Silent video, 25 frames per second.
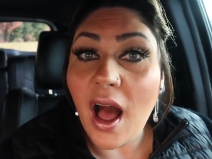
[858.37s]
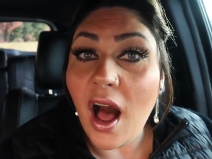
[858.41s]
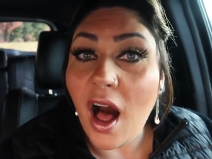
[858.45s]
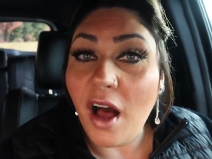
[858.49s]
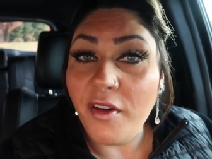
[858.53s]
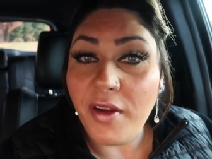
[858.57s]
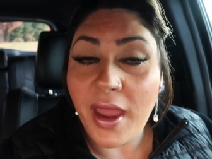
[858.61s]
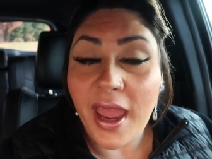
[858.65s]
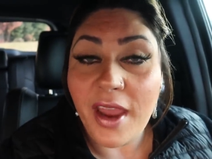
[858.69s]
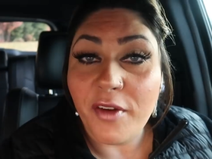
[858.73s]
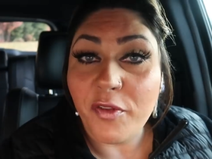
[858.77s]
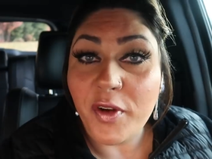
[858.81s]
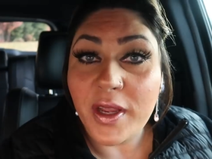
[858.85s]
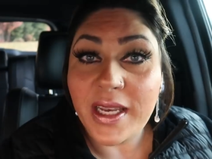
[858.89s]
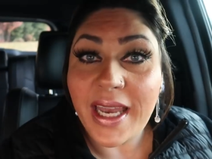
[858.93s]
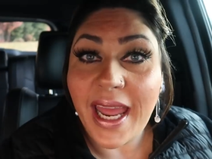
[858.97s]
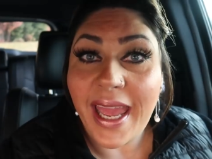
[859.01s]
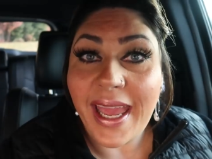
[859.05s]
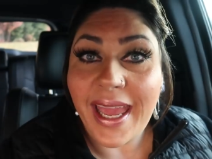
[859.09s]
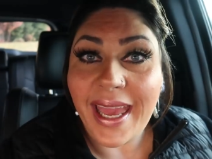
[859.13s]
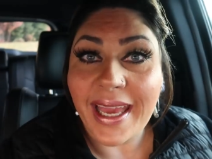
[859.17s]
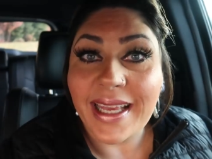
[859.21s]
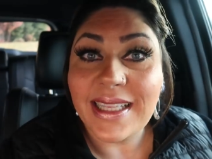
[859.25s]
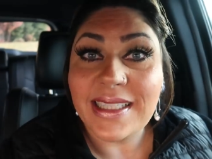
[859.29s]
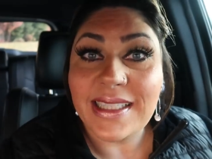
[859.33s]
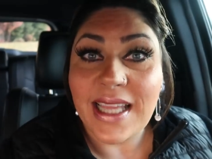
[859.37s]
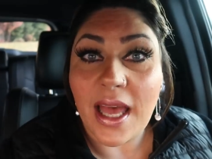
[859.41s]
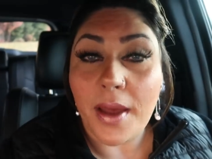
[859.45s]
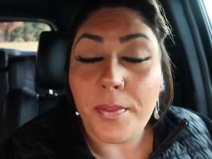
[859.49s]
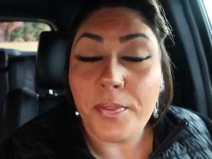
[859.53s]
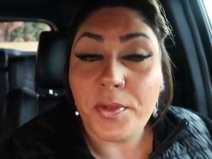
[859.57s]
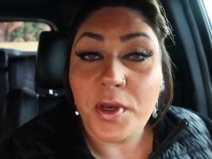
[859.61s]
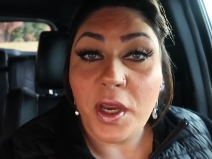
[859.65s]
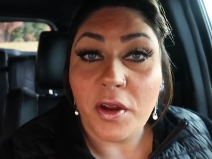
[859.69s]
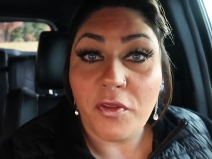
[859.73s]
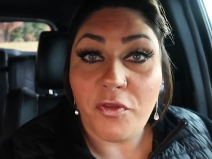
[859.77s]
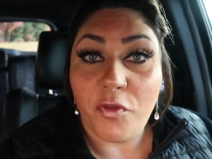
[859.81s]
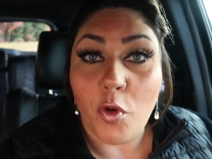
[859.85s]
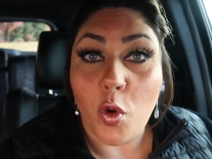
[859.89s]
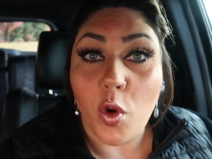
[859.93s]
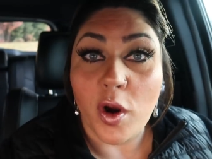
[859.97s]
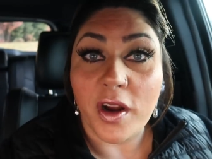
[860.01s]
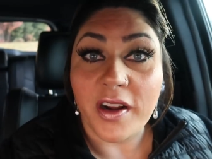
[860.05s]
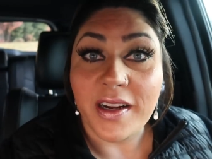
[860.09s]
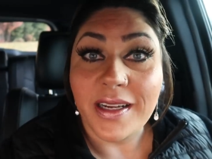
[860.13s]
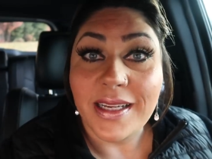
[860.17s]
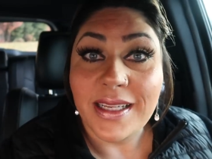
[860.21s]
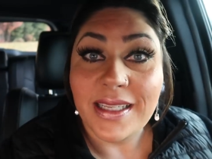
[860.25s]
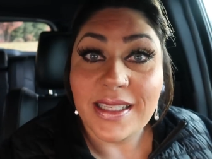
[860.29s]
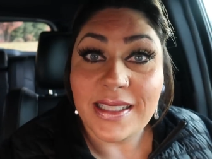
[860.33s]
uh, every day except
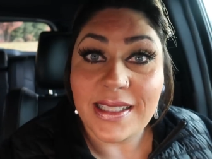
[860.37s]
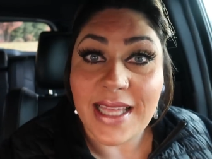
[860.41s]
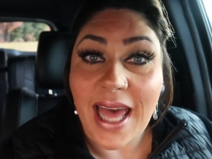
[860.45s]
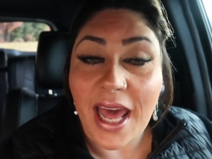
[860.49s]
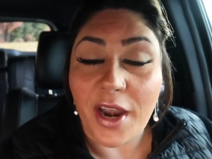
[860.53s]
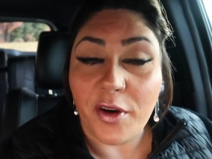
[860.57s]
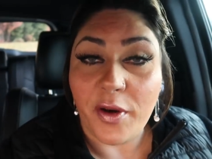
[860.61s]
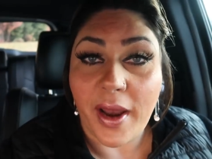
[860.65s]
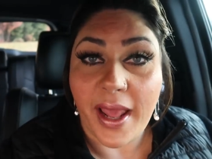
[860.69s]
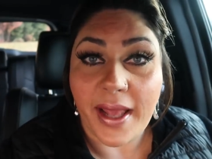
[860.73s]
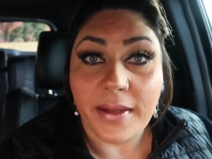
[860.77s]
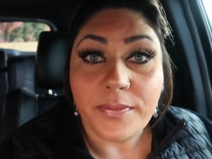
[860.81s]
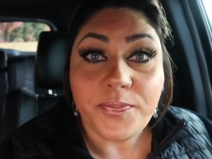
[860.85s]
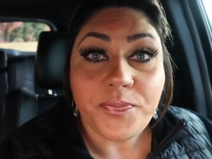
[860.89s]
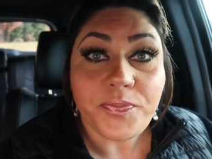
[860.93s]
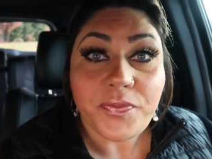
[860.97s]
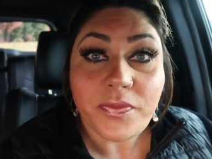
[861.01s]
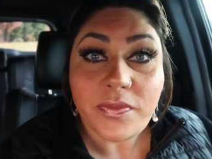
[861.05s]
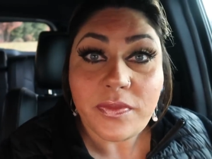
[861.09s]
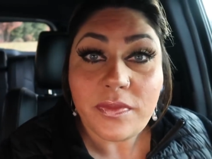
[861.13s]
for Saturday.